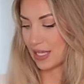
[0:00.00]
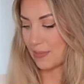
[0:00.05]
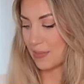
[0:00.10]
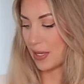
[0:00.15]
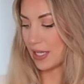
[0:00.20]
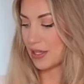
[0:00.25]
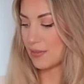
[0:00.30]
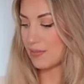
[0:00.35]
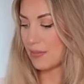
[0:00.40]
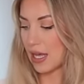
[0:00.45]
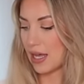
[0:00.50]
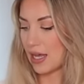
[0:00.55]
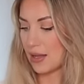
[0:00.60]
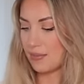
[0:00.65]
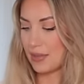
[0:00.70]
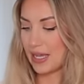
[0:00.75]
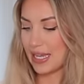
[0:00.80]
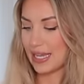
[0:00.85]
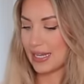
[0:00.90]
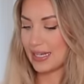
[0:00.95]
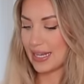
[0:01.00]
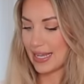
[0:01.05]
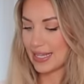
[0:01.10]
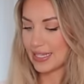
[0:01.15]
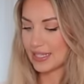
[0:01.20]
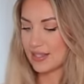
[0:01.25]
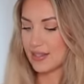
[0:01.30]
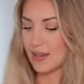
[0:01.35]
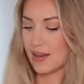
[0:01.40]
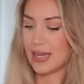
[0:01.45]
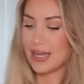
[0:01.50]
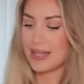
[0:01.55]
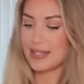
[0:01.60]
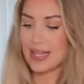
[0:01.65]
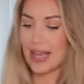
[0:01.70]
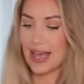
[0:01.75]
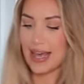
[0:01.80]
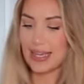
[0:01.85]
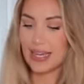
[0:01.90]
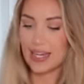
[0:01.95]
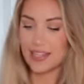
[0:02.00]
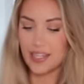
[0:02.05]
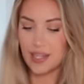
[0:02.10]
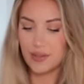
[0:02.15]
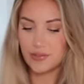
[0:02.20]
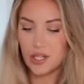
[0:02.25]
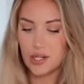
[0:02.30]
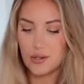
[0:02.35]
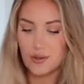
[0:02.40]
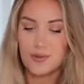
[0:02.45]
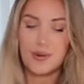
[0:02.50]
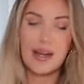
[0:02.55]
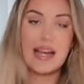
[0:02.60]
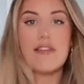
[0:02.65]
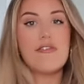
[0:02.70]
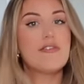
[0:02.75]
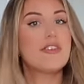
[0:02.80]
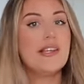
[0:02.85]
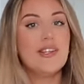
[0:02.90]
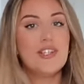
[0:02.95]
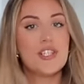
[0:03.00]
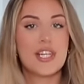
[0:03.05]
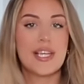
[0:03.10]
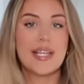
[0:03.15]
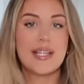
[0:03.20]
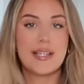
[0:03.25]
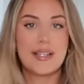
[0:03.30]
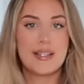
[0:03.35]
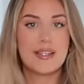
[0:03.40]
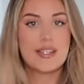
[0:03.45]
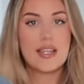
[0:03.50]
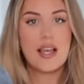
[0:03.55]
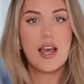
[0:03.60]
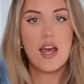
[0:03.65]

I picked them up in a size 8. I think I've got quite a few jeans